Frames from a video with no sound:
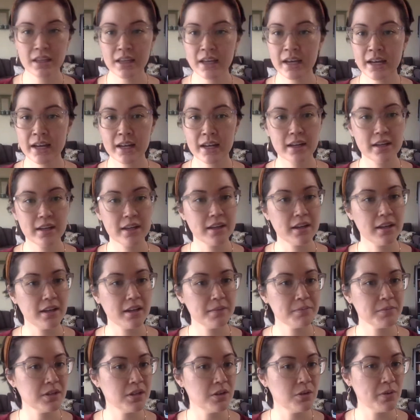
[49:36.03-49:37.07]

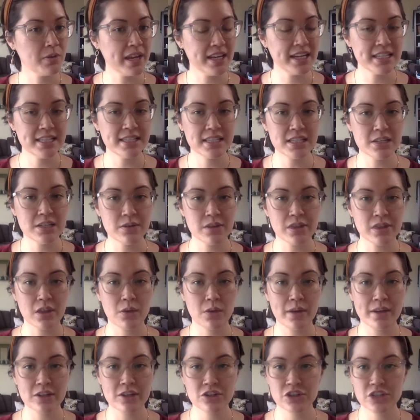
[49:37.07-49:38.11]
I'm gonna wait and see what the
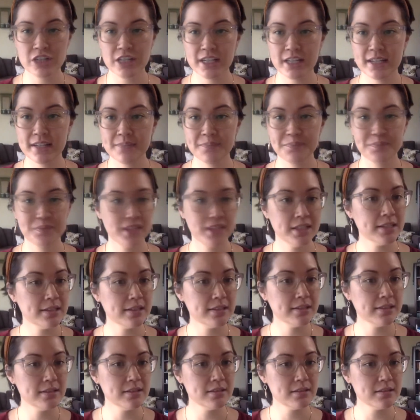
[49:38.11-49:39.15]
question
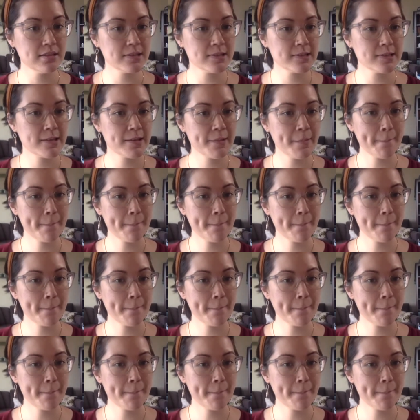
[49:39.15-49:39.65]
is.